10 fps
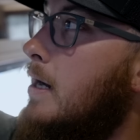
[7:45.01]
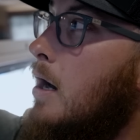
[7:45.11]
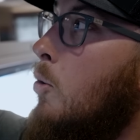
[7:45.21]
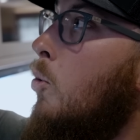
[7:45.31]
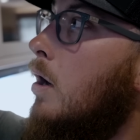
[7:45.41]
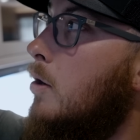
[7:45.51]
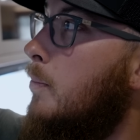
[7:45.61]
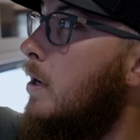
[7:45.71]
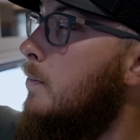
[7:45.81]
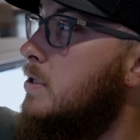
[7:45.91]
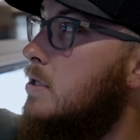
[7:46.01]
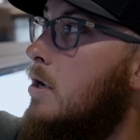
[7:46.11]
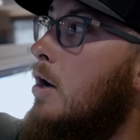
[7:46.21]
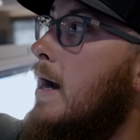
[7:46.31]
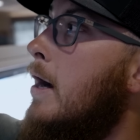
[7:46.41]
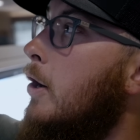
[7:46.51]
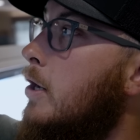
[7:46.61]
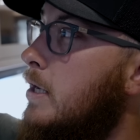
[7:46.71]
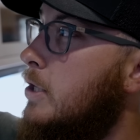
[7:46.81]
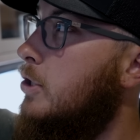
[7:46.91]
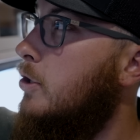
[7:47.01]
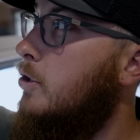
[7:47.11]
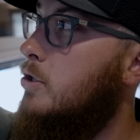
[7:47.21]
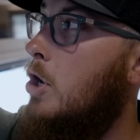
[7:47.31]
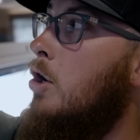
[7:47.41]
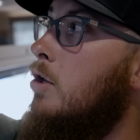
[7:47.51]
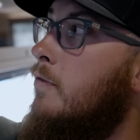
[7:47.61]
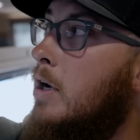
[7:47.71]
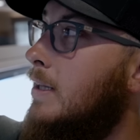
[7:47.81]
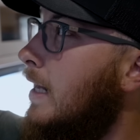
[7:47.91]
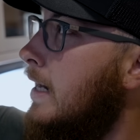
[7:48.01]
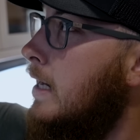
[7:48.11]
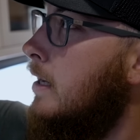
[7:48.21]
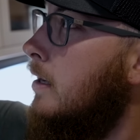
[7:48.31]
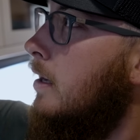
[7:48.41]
our water pumps, our air conditioners, all of our lighting